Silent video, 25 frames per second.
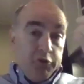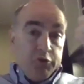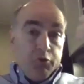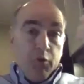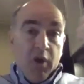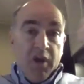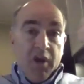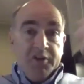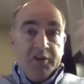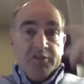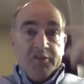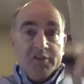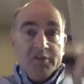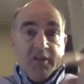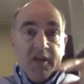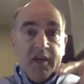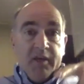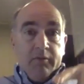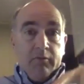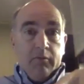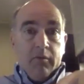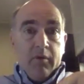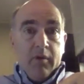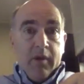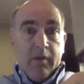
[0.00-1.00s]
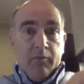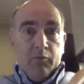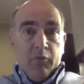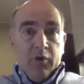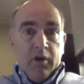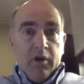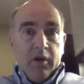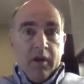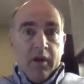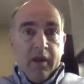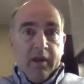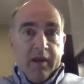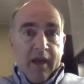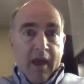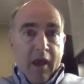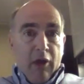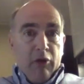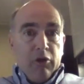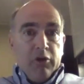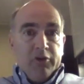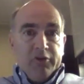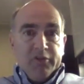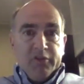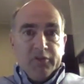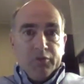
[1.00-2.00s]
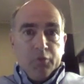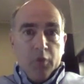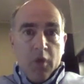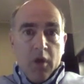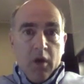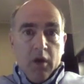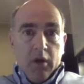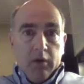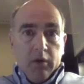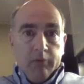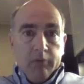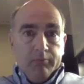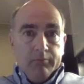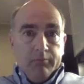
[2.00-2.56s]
wages and hours as well.